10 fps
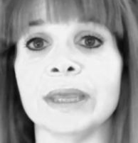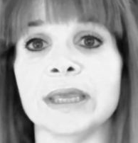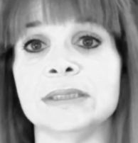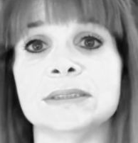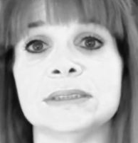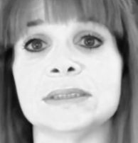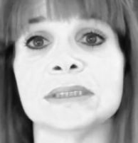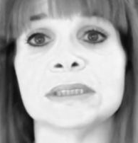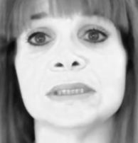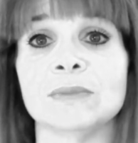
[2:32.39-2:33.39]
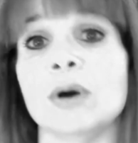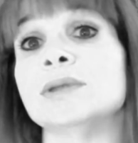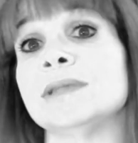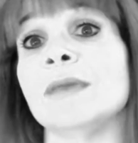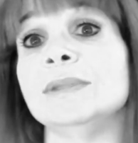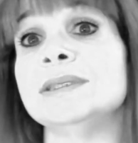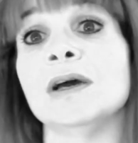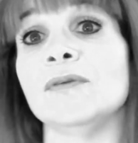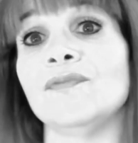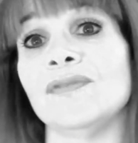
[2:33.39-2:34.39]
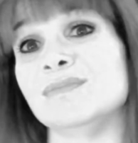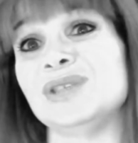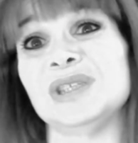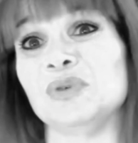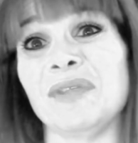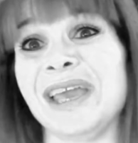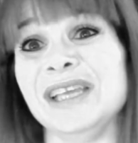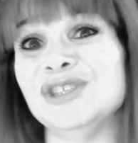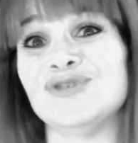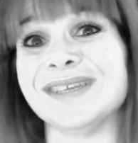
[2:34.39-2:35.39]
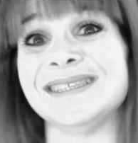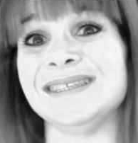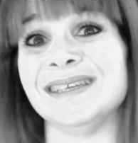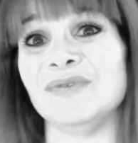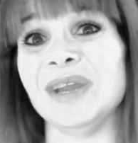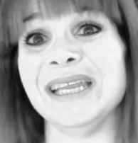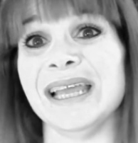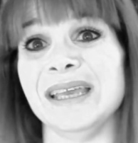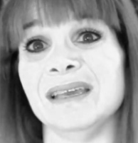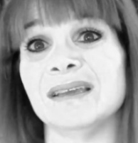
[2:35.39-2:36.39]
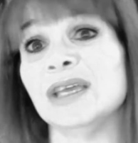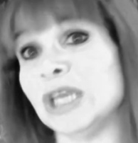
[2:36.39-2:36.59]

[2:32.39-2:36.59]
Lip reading: And well, I'll say it myself, I'm just not that interesting, really.